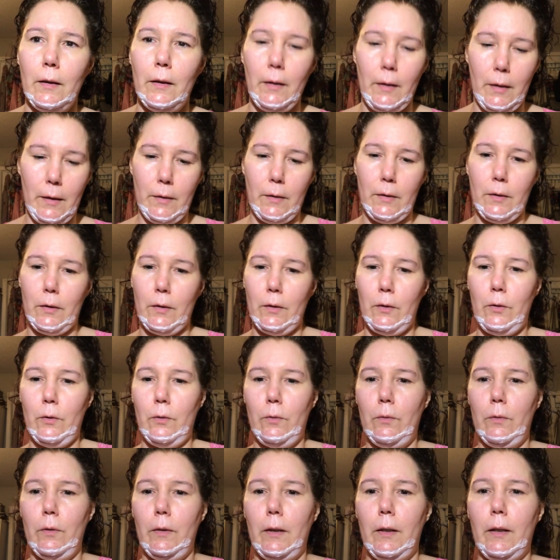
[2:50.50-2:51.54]
And so,
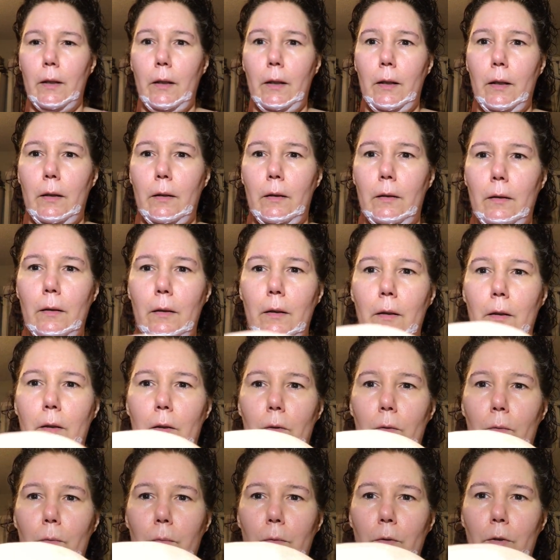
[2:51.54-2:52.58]
again, you know,
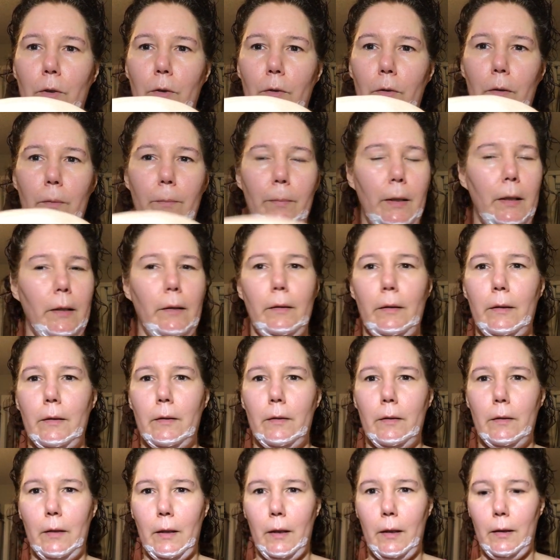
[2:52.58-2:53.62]
totally
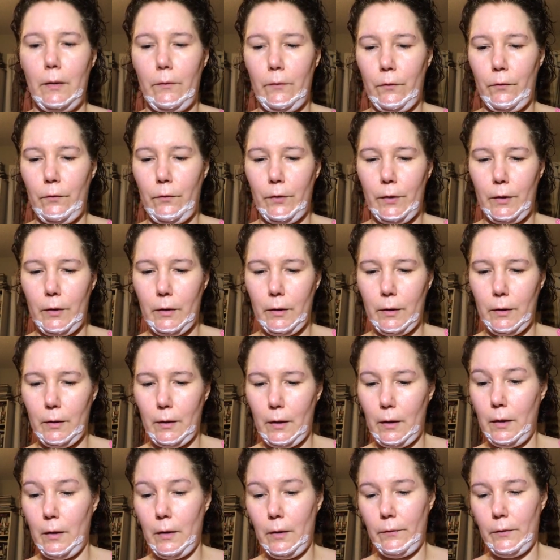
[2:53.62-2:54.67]
painless. You can't even feel it.
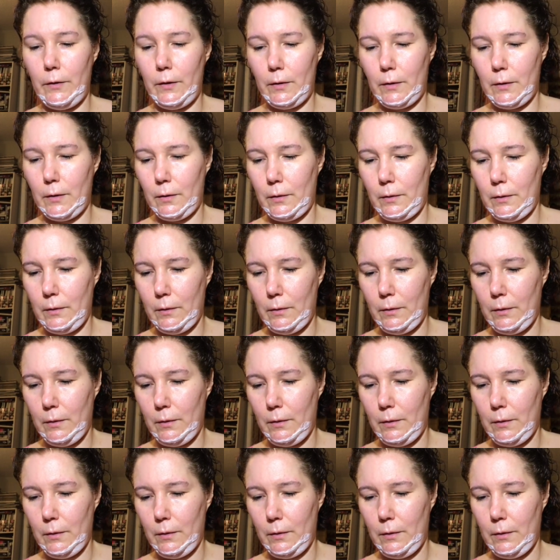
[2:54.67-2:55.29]
I love this.